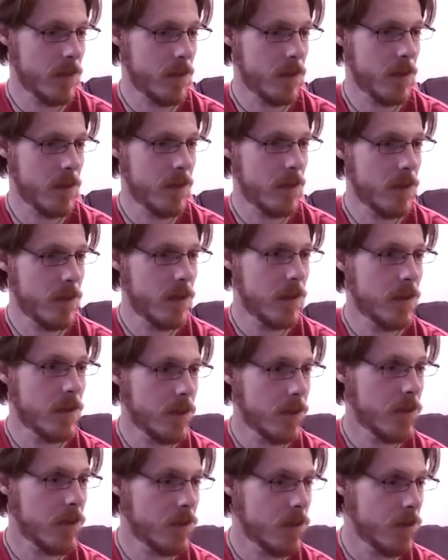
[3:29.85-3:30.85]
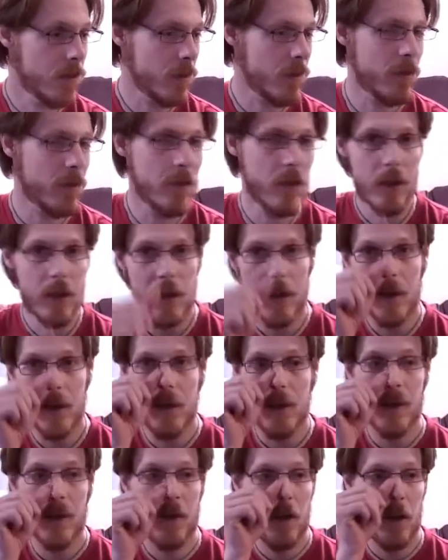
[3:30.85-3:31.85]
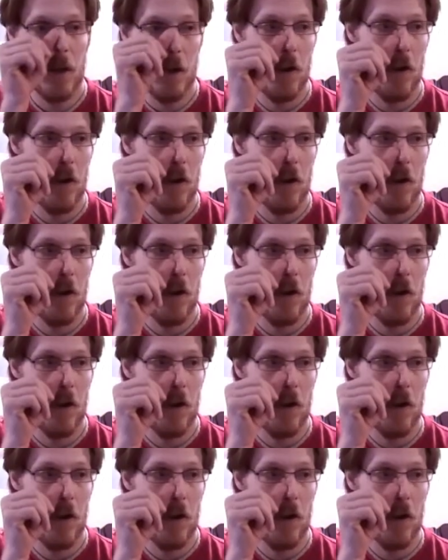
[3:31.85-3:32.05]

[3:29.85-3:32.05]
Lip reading: Shake. Good girl.